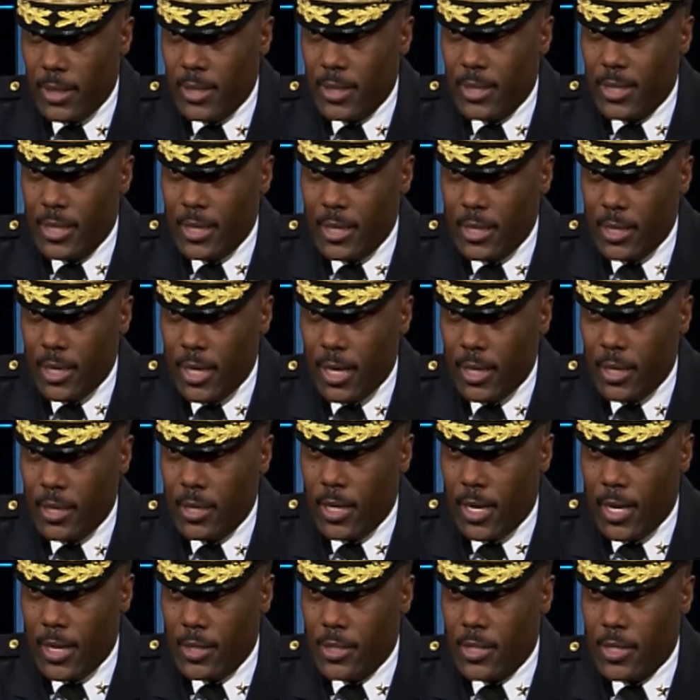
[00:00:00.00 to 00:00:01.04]
the DEA,
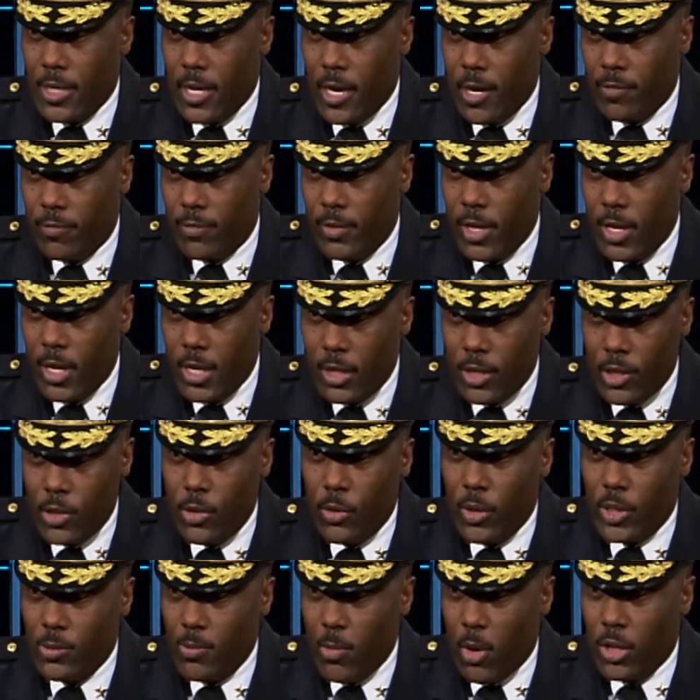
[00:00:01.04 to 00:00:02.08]
ATF, the U.S.